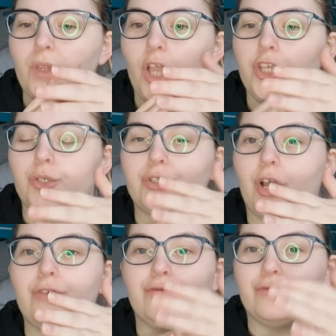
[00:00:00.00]
you
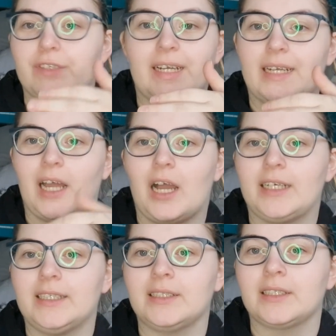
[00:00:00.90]
don't
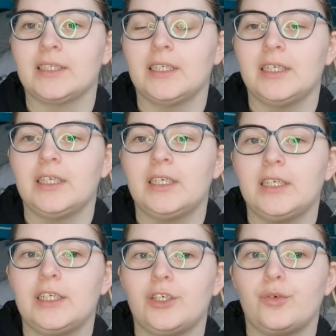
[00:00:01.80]
realize
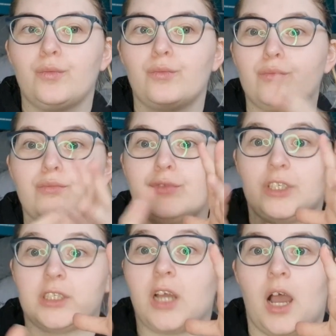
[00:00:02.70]
the
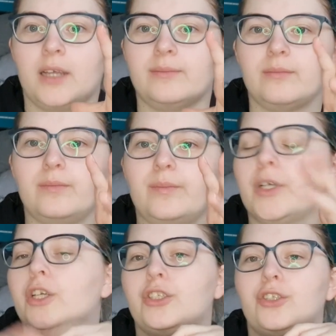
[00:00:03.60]
time,
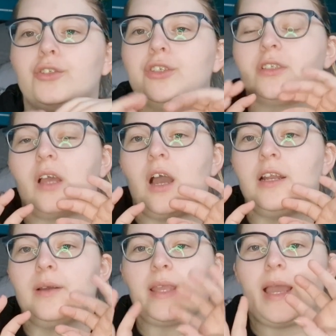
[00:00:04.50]
because you just kind
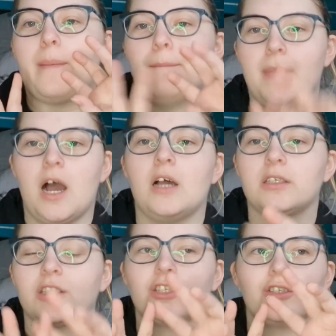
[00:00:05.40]
of get
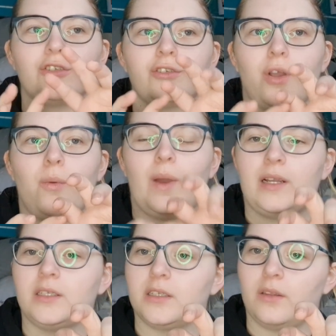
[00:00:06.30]
immersed so well
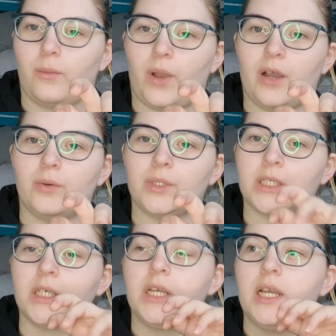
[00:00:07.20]
into the world,
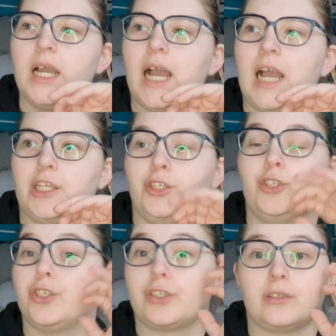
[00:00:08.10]
and you
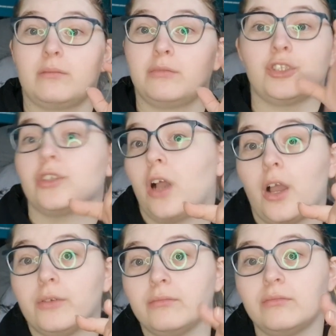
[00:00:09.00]
just go.